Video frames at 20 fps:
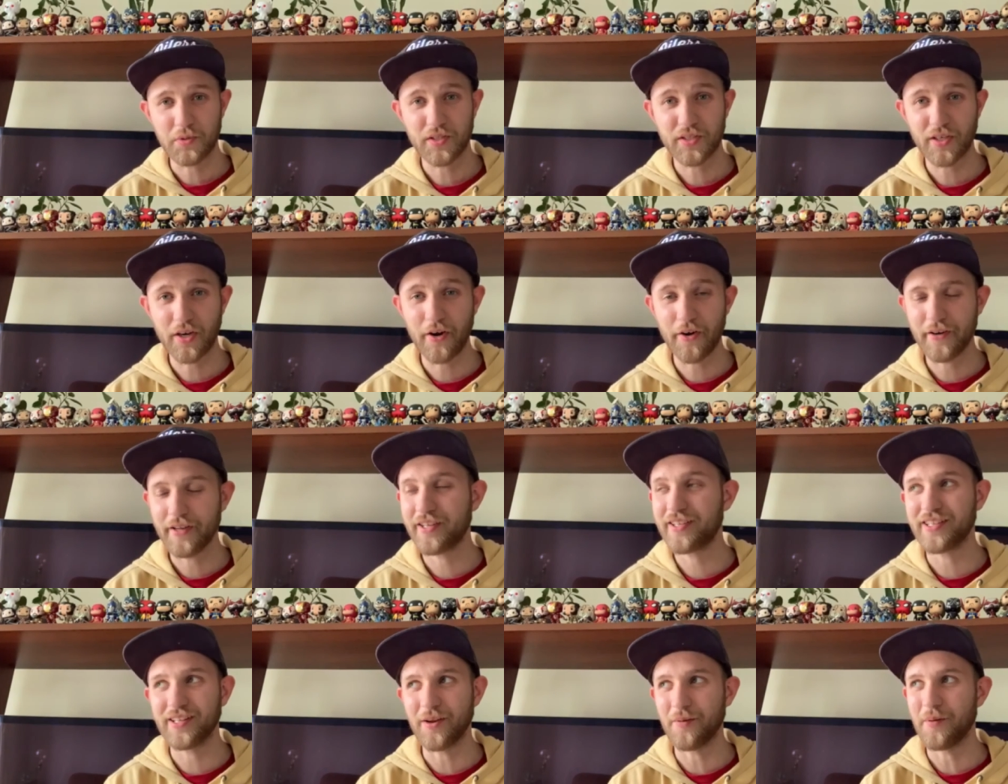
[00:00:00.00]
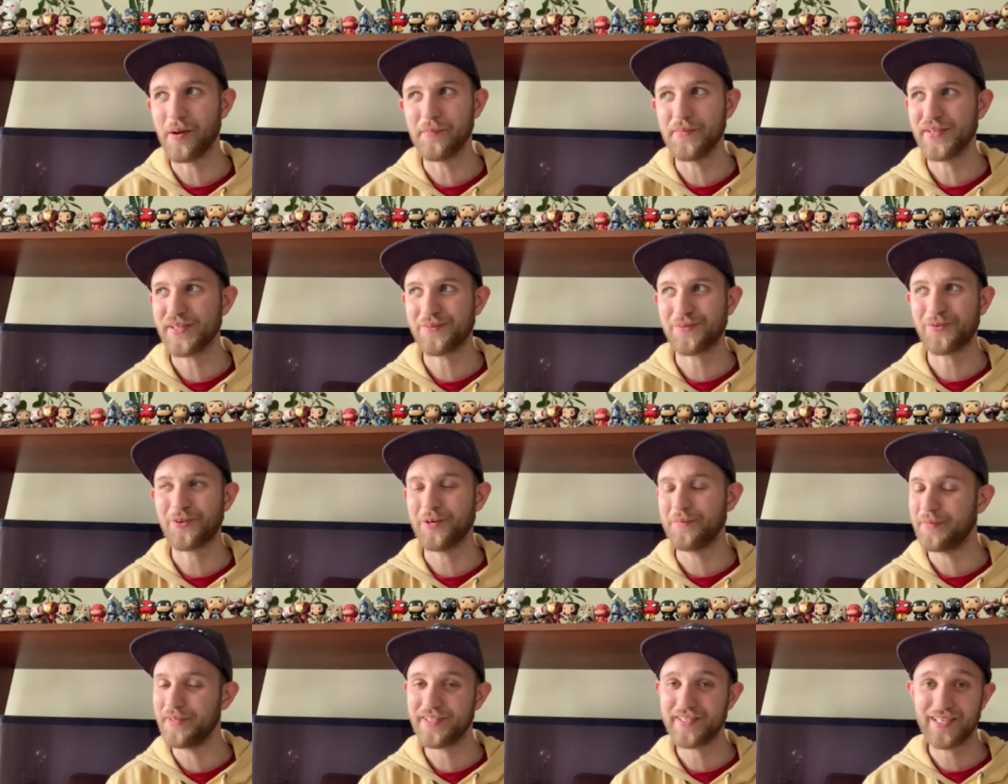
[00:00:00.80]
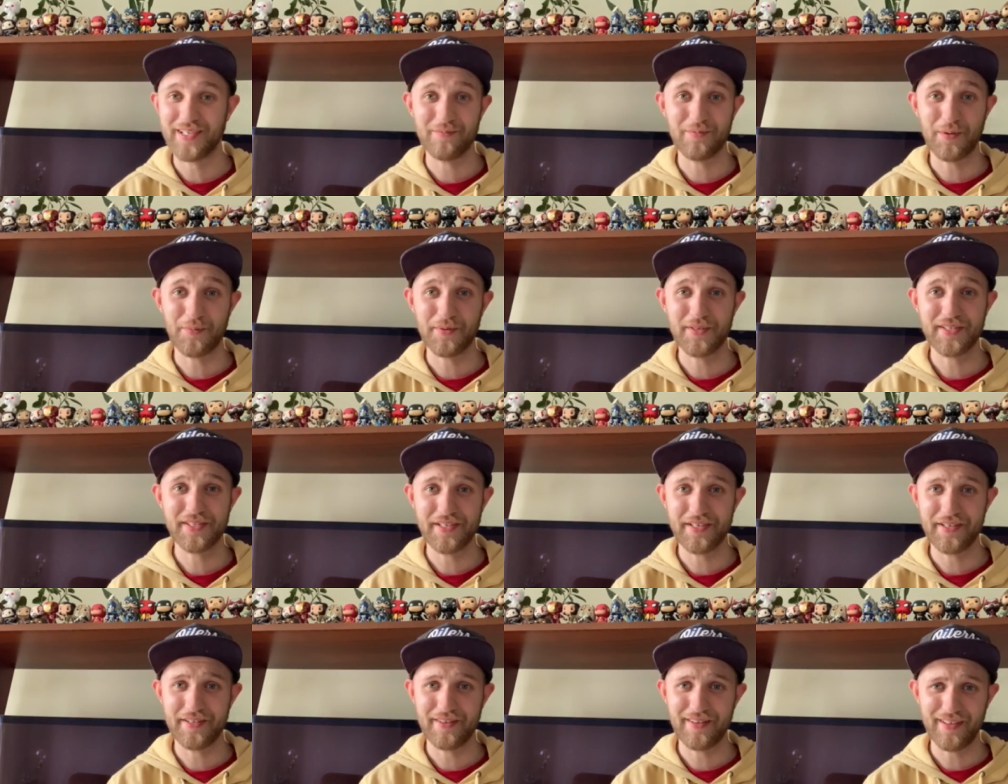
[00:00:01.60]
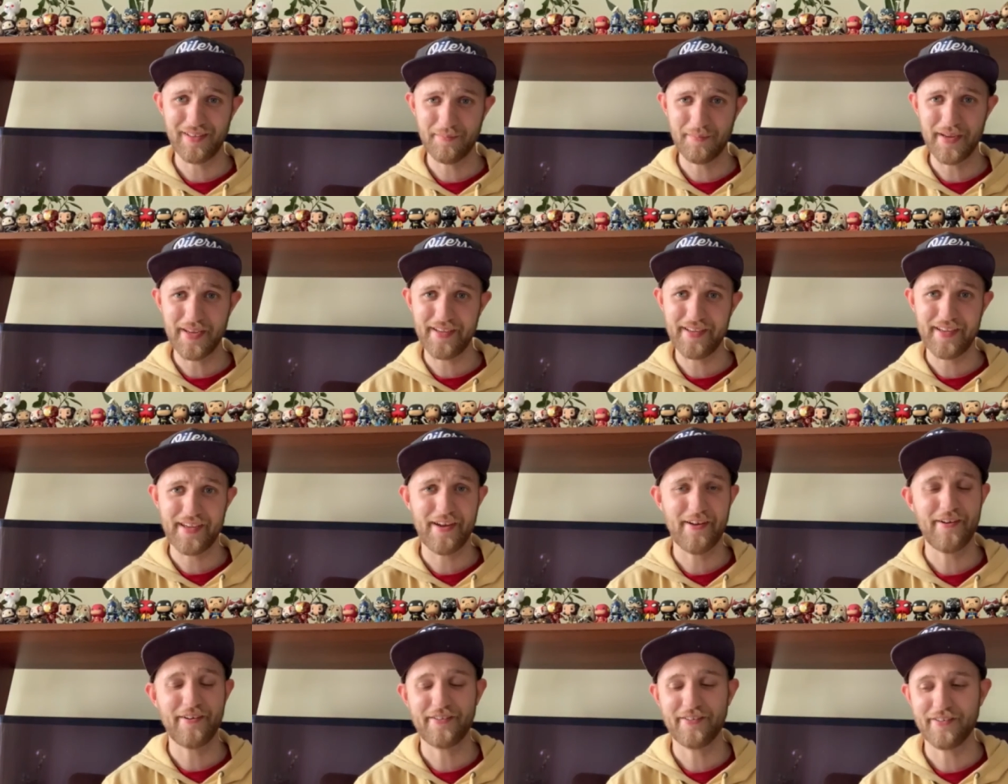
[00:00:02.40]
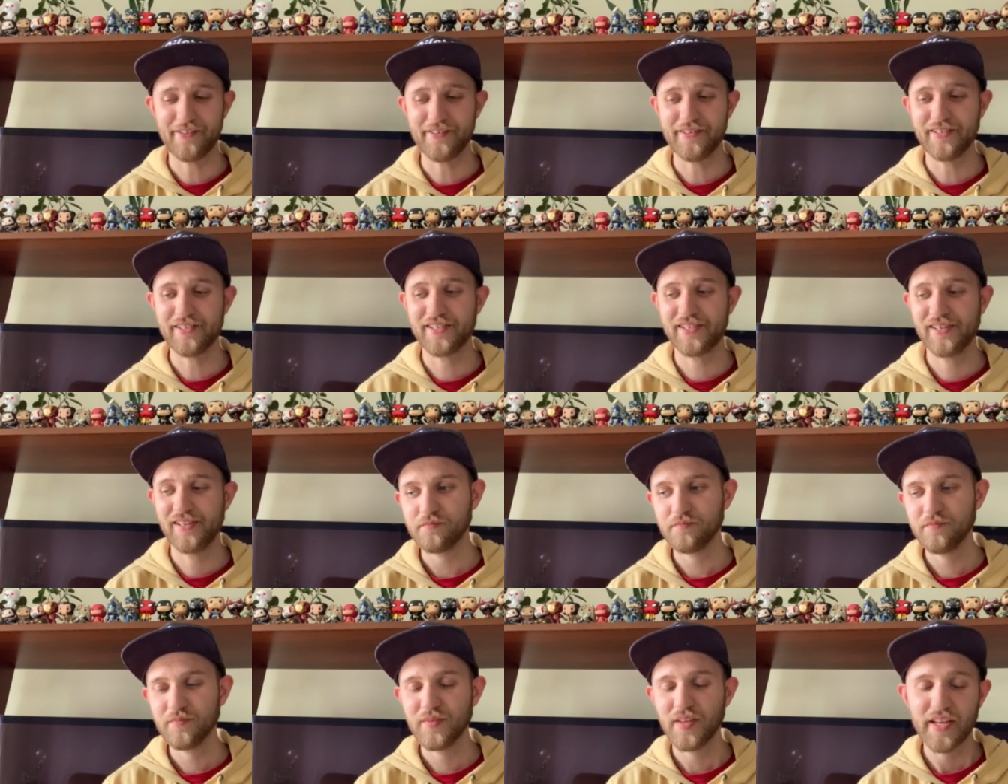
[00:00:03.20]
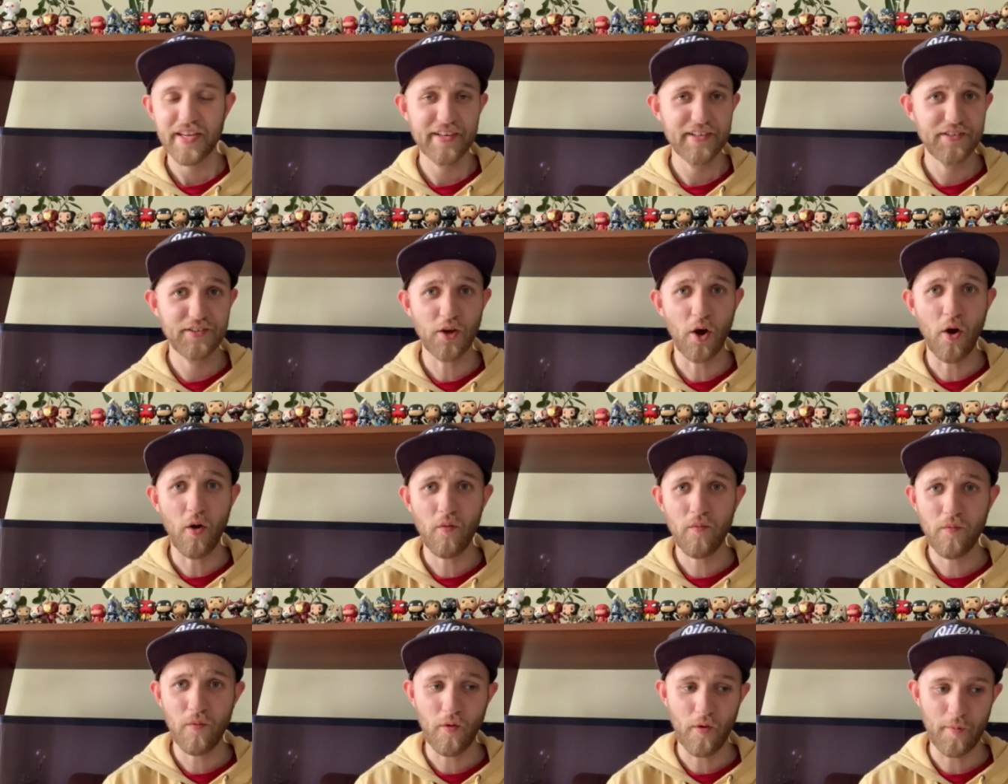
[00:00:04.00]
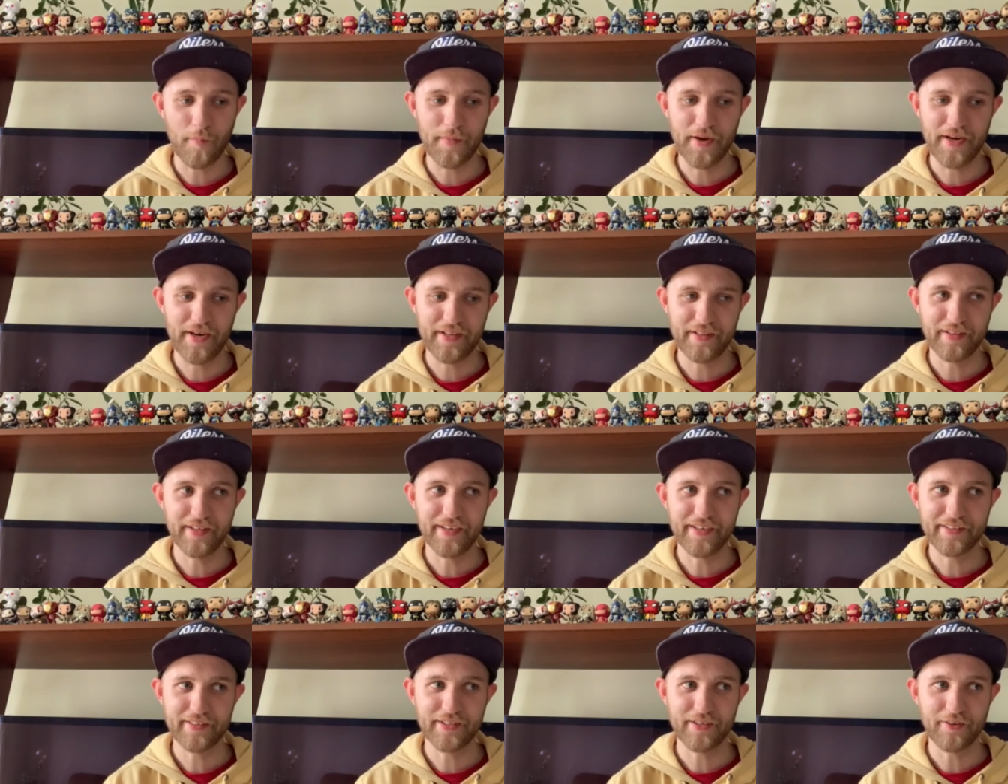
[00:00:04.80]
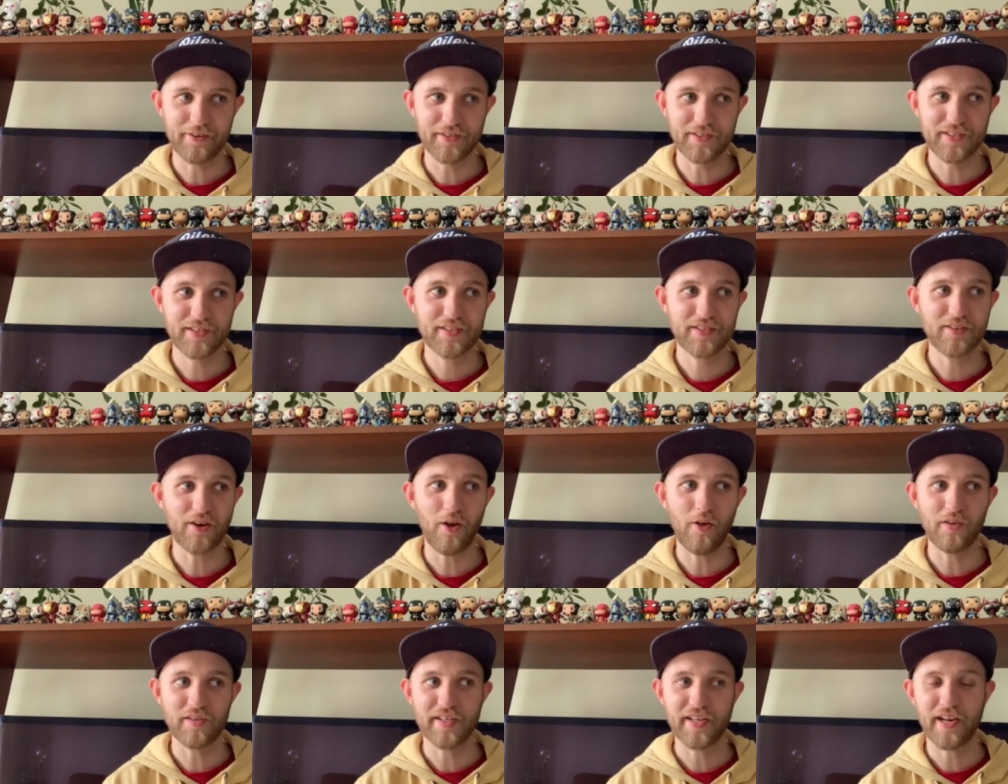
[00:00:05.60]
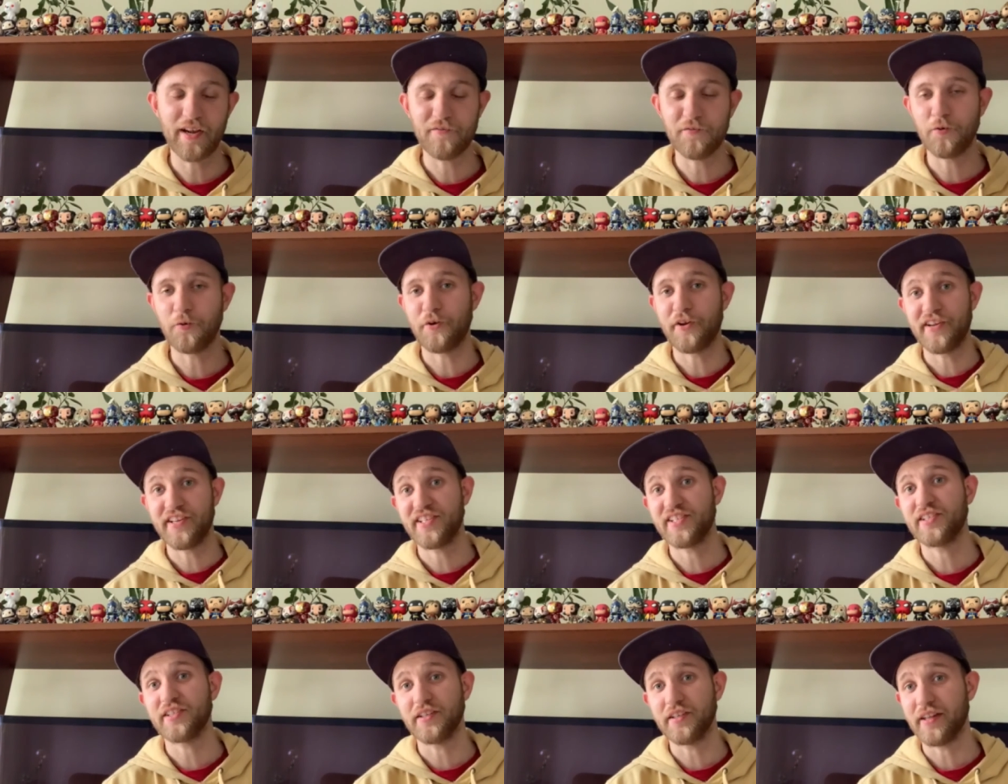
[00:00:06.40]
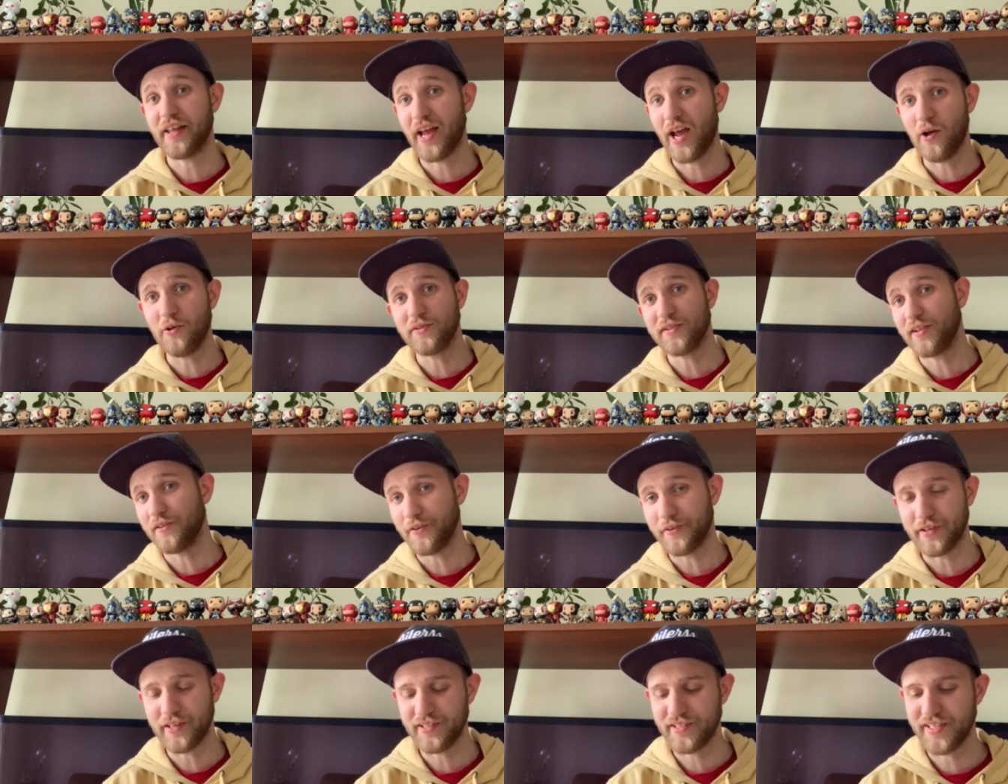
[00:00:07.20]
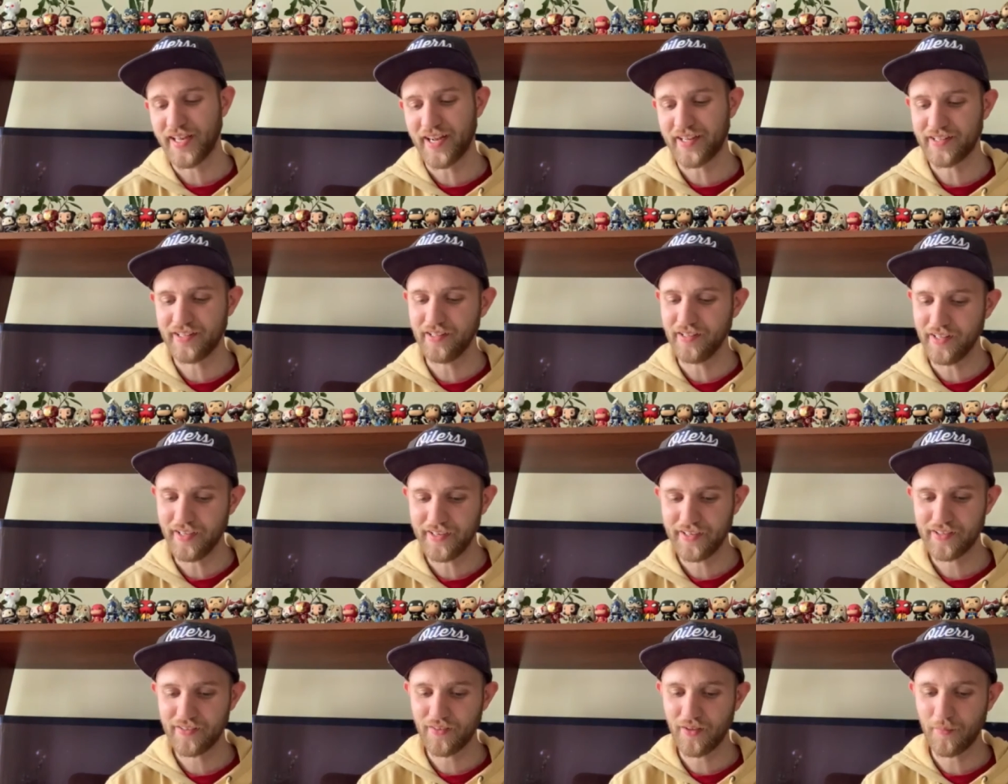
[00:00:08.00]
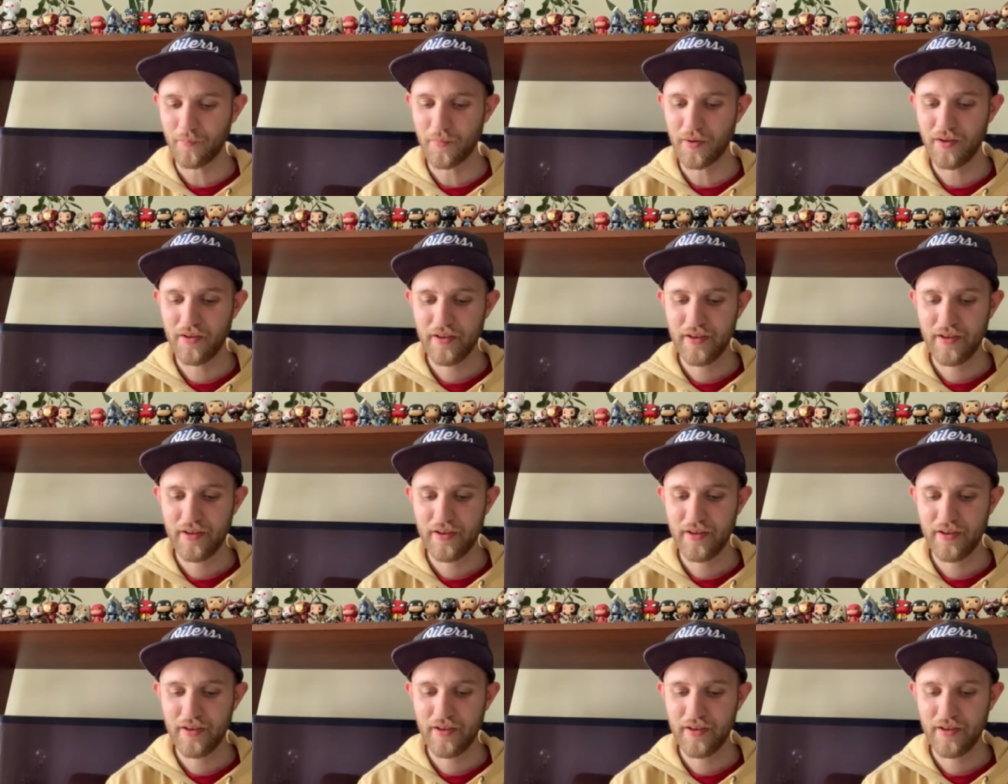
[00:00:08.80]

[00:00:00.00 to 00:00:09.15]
start, so there might be some creepy scene where we see the main characters in doll form, meaning like there's dolls that have already existed in the house that look exactly like them.